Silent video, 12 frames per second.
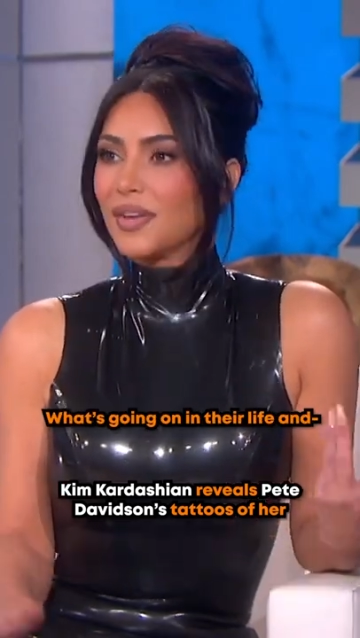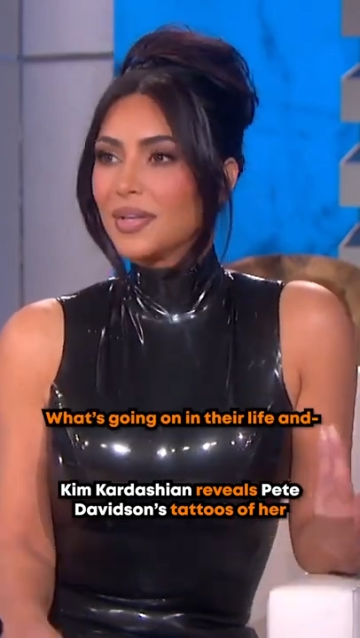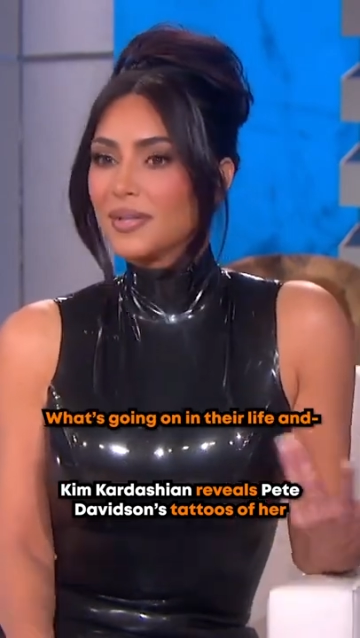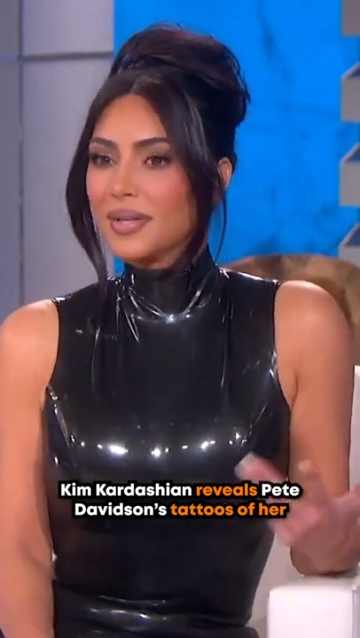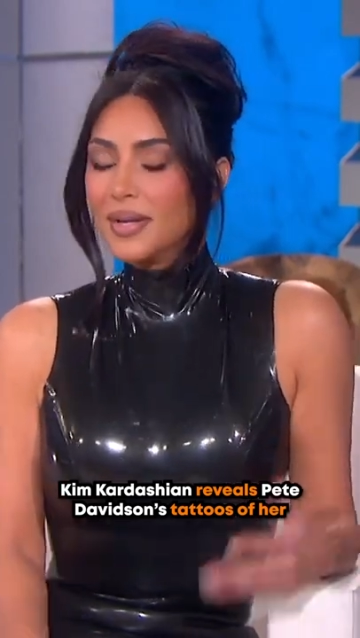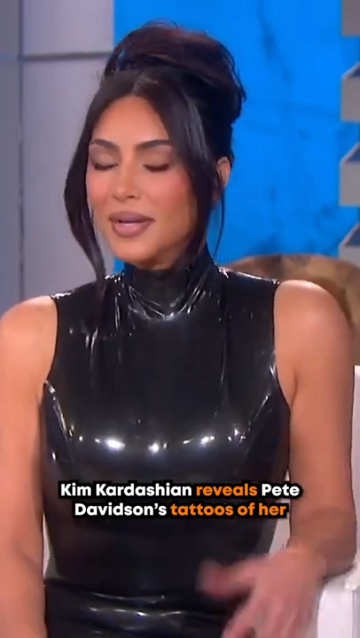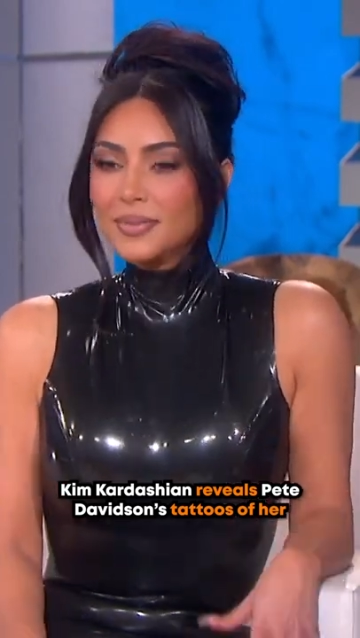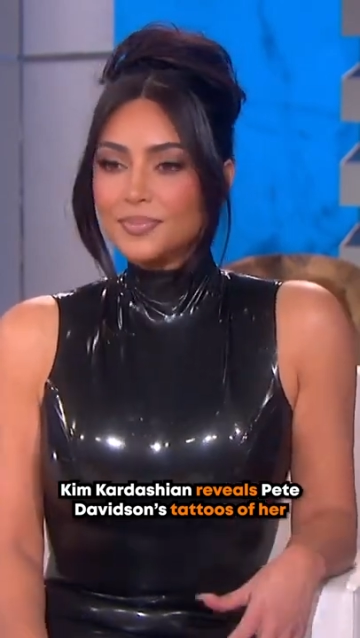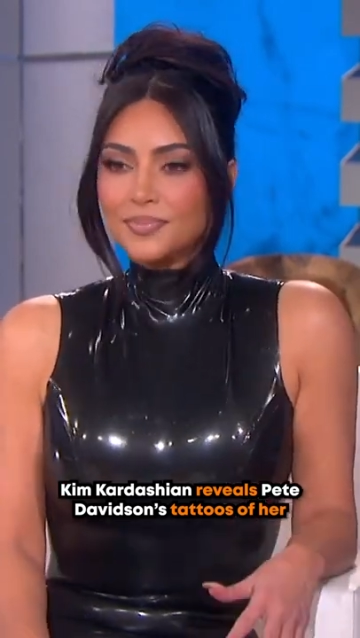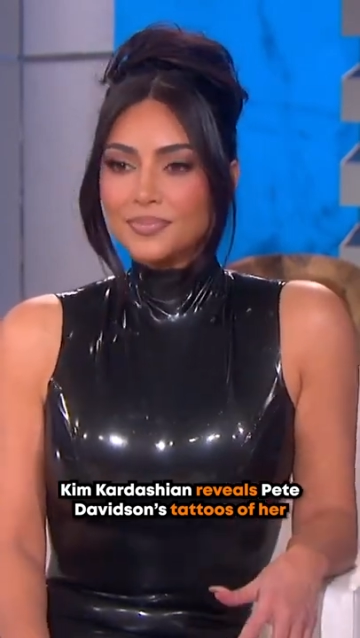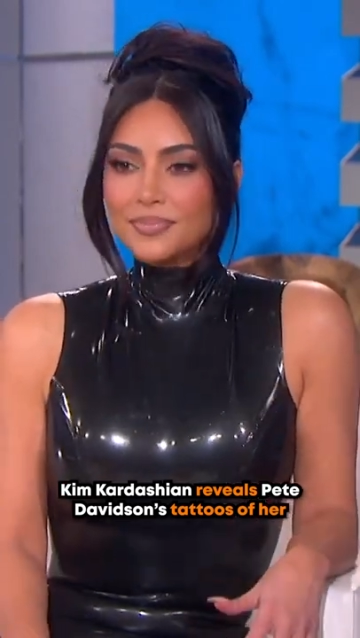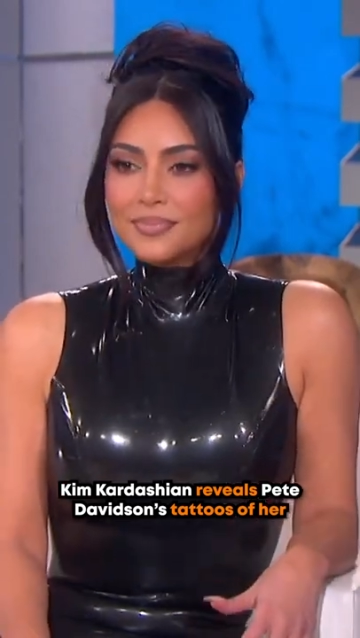and
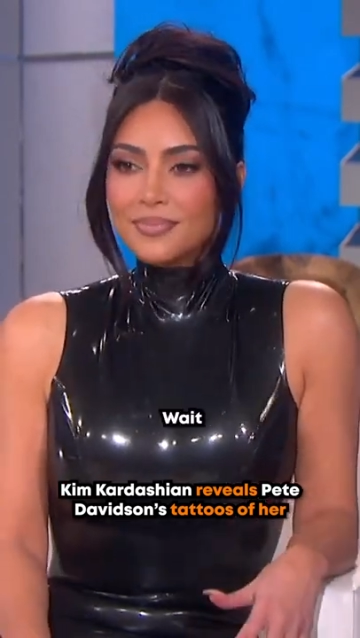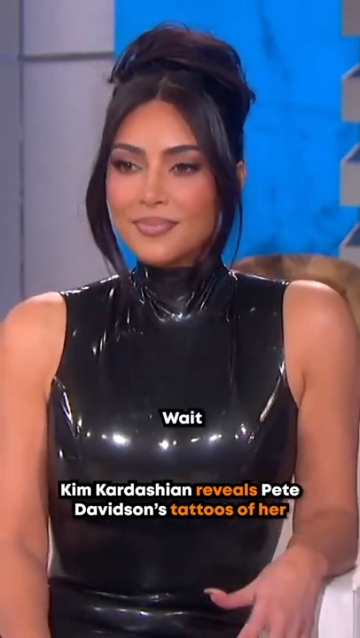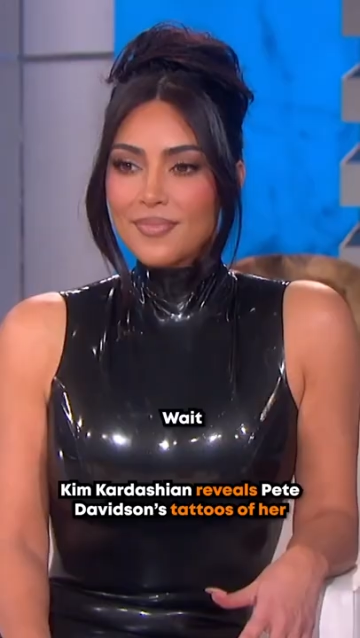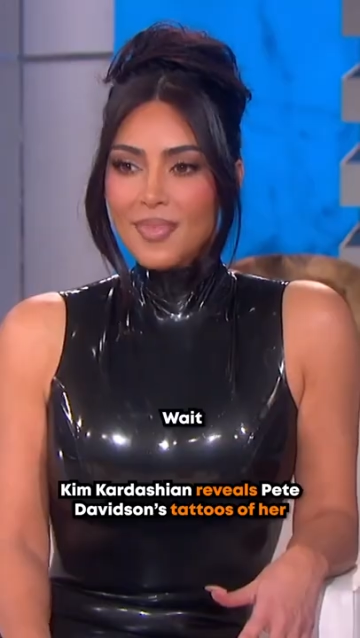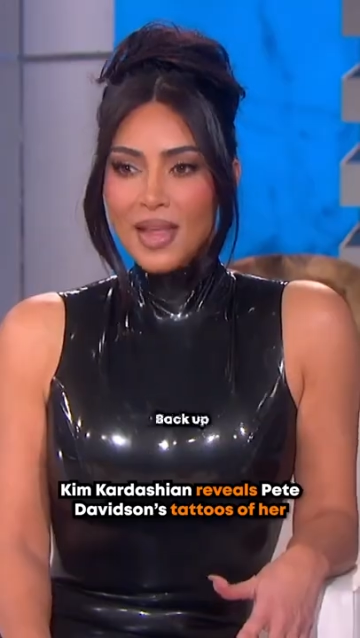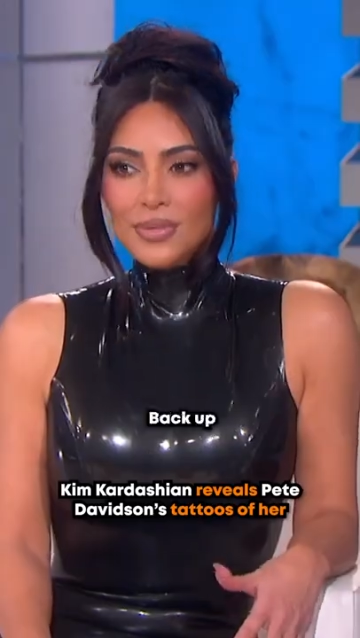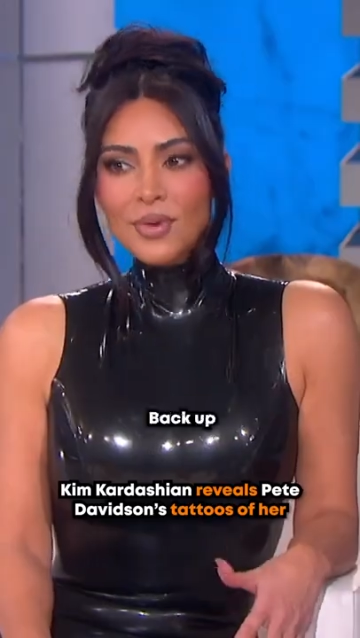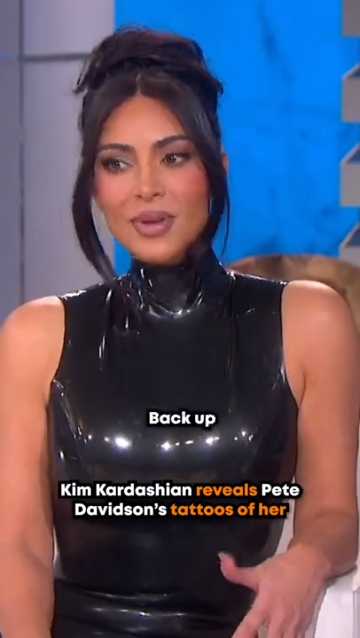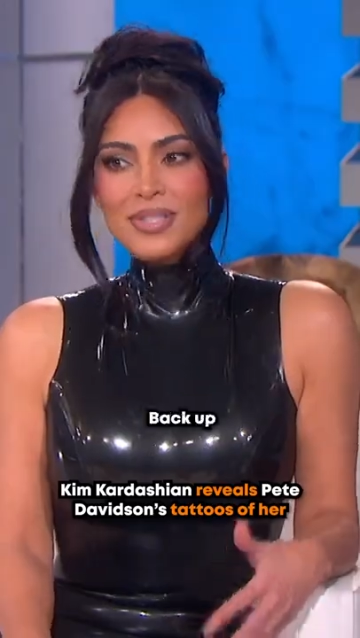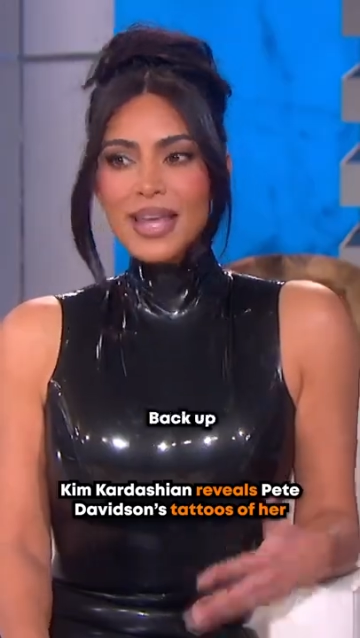Wait, back so up. I